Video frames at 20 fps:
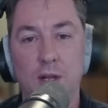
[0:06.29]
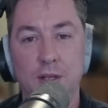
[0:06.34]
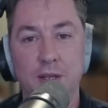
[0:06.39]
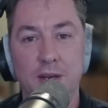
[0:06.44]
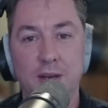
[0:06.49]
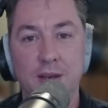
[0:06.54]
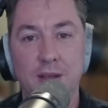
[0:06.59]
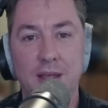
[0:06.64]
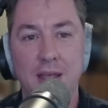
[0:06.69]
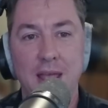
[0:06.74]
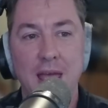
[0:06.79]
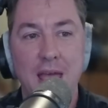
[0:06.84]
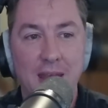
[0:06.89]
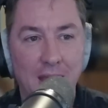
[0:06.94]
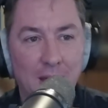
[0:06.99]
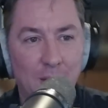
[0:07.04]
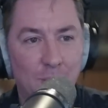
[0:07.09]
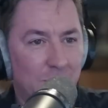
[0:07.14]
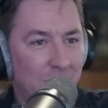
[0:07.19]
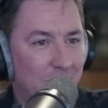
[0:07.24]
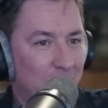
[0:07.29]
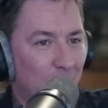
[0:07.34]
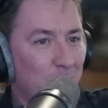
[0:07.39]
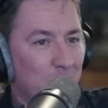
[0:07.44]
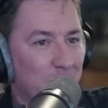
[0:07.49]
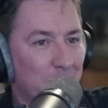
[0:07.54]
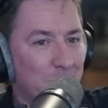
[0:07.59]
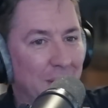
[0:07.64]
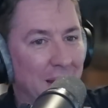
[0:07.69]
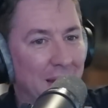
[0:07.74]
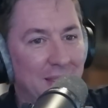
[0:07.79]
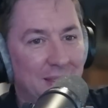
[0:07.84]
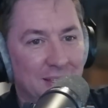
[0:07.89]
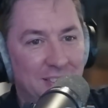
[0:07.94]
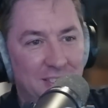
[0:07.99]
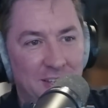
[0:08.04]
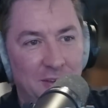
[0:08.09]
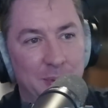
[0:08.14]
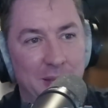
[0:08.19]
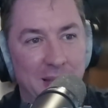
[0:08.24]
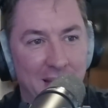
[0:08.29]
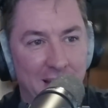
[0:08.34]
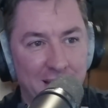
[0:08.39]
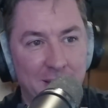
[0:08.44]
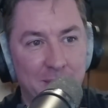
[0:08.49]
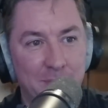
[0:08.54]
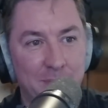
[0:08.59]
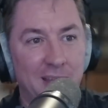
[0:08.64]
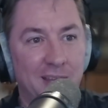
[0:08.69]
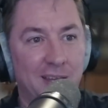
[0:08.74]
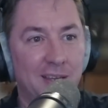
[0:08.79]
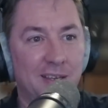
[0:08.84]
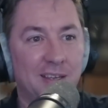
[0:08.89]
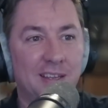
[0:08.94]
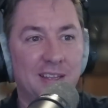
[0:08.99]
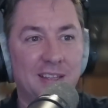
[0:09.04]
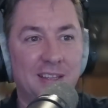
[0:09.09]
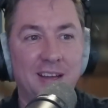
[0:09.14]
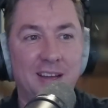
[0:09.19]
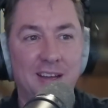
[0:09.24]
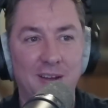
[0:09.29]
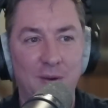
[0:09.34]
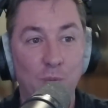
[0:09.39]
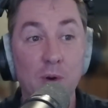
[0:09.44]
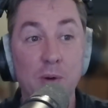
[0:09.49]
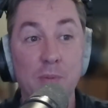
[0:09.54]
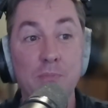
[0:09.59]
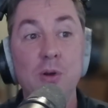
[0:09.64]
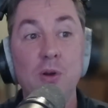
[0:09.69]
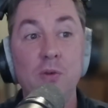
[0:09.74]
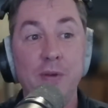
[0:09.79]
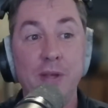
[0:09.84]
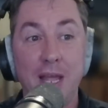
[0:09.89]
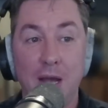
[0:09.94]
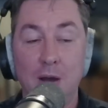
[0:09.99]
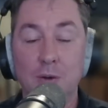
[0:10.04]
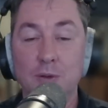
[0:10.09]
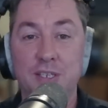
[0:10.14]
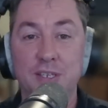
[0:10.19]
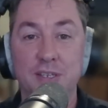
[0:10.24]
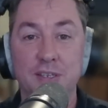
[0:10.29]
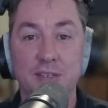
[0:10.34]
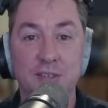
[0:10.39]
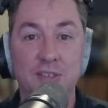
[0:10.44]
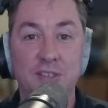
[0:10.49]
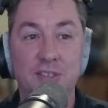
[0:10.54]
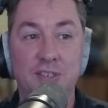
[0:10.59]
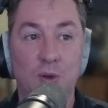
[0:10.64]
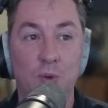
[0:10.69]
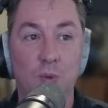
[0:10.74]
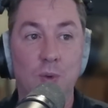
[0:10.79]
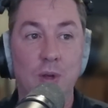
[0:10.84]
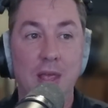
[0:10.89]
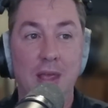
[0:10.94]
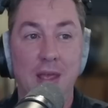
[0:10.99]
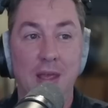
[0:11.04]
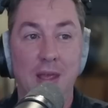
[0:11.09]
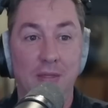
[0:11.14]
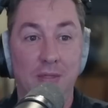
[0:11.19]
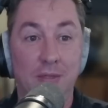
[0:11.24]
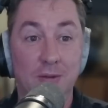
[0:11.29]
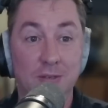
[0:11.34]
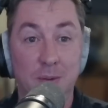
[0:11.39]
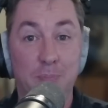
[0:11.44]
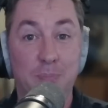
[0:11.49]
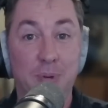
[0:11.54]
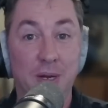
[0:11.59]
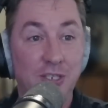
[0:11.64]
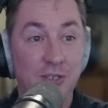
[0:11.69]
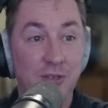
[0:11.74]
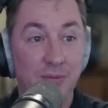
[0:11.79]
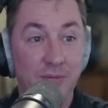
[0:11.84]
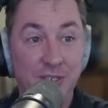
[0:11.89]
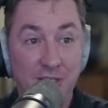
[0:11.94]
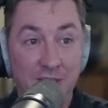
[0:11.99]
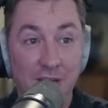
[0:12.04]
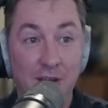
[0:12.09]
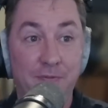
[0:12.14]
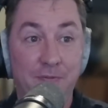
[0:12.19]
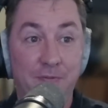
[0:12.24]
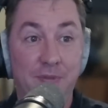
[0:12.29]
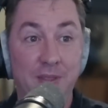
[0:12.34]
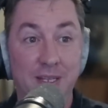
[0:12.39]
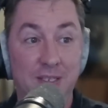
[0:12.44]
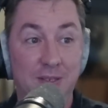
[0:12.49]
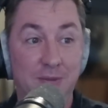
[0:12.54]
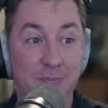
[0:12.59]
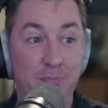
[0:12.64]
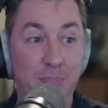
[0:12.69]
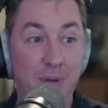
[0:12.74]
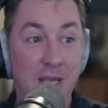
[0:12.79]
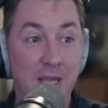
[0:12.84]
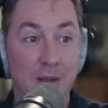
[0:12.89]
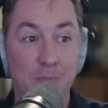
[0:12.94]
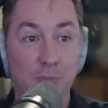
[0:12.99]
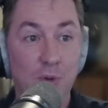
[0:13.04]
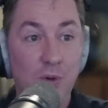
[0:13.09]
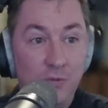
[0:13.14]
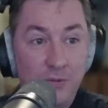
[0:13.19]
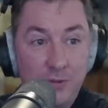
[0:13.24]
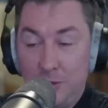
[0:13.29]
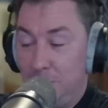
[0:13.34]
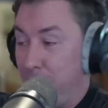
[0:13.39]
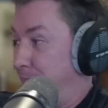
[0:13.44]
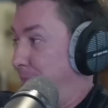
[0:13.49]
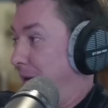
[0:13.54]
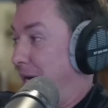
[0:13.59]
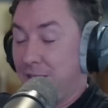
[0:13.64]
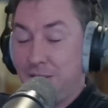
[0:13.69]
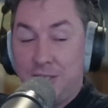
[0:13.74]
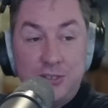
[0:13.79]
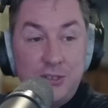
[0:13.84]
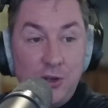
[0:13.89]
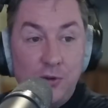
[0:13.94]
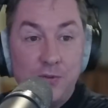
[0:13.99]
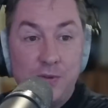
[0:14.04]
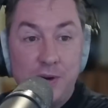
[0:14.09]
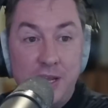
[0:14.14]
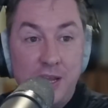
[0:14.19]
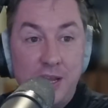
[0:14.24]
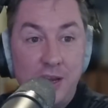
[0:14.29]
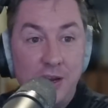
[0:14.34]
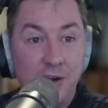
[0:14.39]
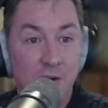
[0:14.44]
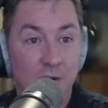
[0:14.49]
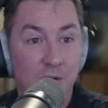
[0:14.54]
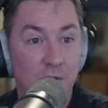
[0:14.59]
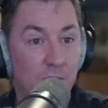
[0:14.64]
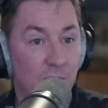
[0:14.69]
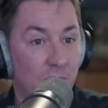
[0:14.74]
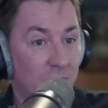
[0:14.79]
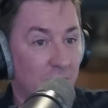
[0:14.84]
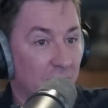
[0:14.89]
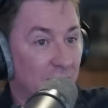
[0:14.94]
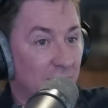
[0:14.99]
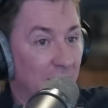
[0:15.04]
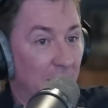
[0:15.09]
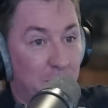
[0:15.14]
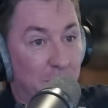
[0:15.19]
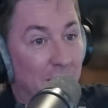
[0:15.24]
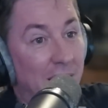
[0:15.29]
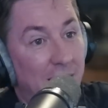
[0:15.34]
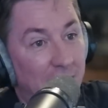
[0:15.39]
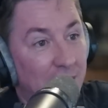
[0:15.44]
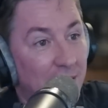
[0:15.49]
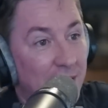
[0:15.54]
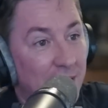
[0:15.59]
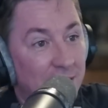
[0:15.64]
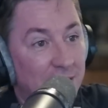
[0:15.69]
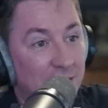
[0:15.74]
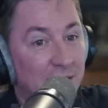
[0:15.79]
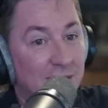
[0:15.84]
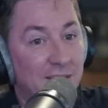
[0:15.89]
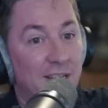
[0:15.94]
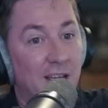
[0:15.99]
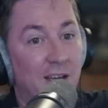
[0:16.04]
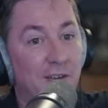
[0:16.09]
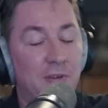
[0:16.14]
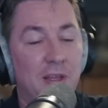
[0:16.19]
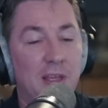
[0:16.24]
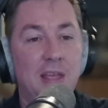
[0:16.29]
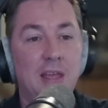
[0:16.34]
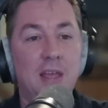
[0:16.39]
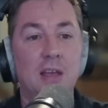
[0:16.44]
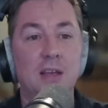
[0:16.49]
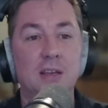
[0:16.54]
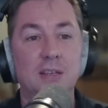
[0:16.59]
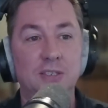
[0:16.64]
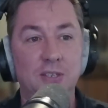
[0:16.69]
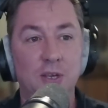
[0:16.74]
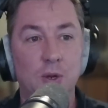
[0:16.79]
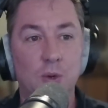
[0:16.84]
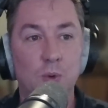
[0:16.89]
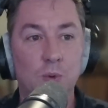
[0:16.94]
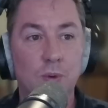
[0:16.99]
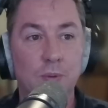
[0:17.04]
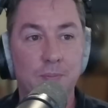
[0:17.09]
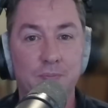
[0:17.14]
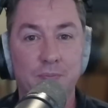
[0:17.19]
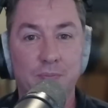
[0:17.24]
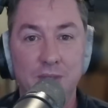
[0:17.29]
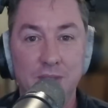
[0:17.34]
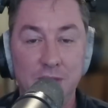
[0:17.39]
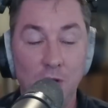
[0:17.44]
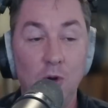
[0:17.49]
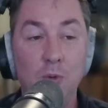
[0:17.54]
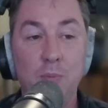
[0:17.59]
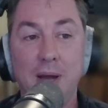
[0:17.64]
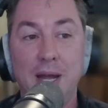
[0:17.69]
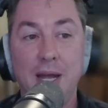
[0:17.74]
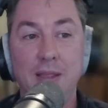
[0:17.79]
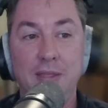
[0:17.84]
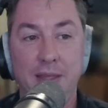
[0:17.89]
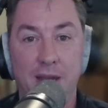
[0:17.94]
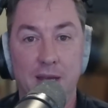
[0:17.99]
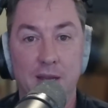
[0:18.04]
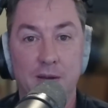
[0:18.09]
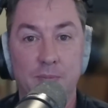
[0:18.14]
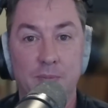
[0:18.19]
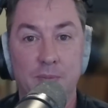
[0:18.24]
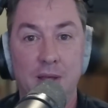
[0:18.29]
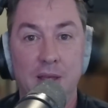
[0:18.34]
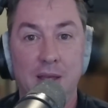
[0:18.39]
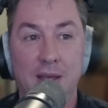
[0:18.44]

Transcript: Walden. Now, don't mind this stuff behind me. We're moving houses, so there's a bunch of stuff that's being moved. There's boxes over here, and there's like blankets and stuff, so don't mind that.